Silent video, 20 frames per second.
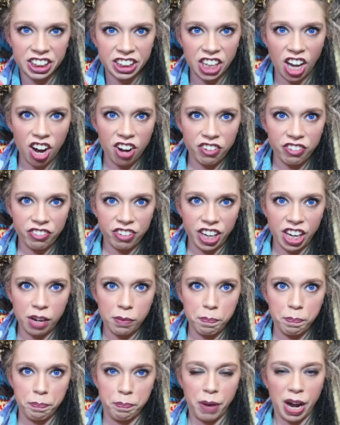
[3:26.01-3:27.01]

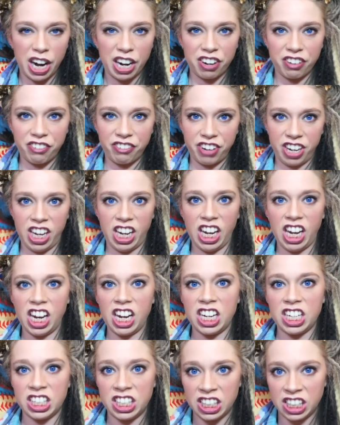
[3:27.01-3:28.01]
Scarfy,
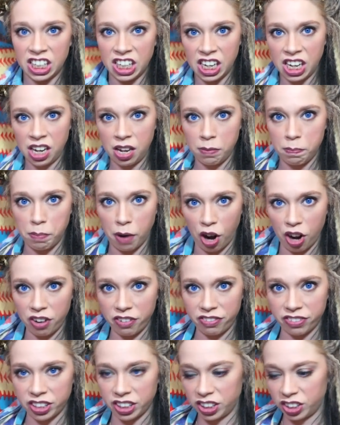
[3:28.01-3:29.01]
barfy,
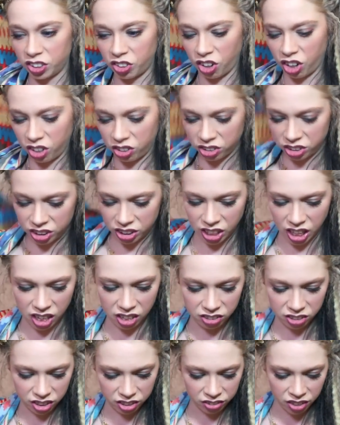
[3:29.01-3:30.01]
barf is gross. I
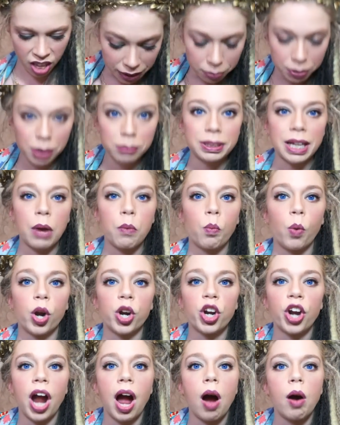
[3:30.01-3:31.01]
don't know. Sometimes I
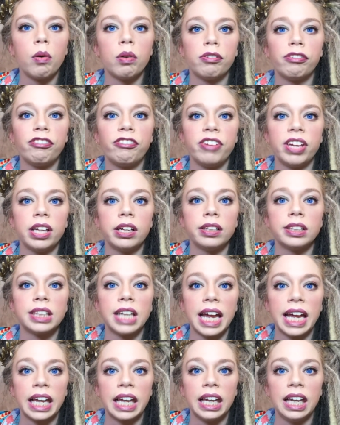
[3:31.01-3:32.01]
wonder how it would feel to
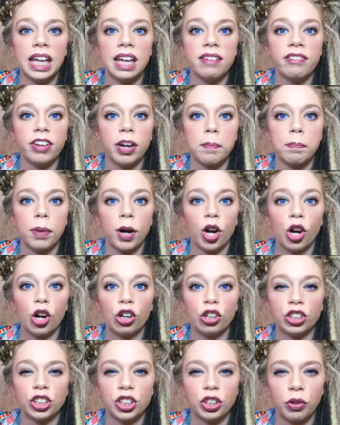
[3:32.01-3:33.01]
like live in a
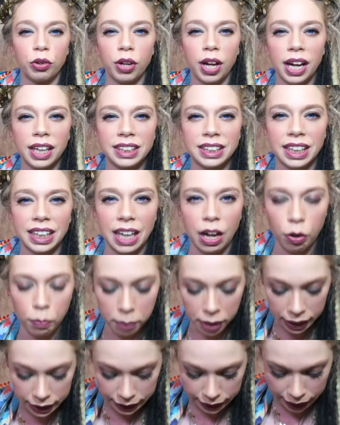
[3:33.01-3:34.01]
purse. Don't you guys think that would
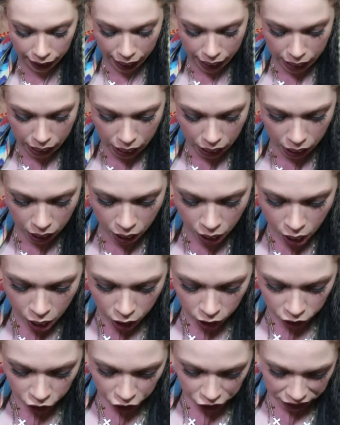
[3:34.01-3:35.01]
be exciting?
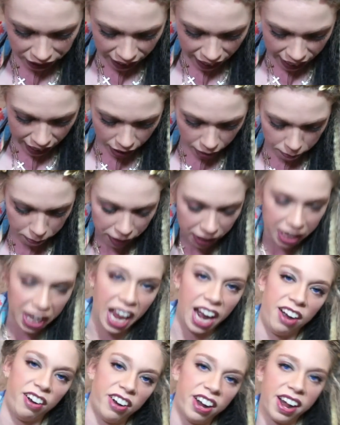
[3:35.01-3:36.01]
Just to like be
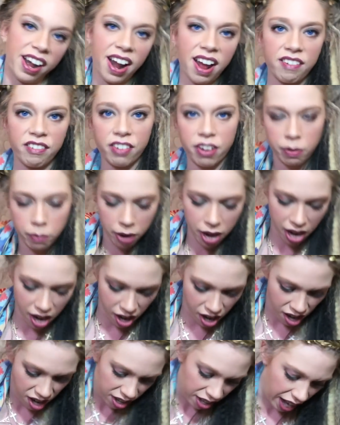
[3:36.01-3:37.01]
carried
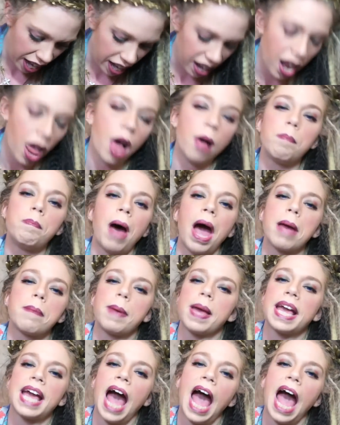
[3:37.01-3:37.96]
everywhere? Like a little baby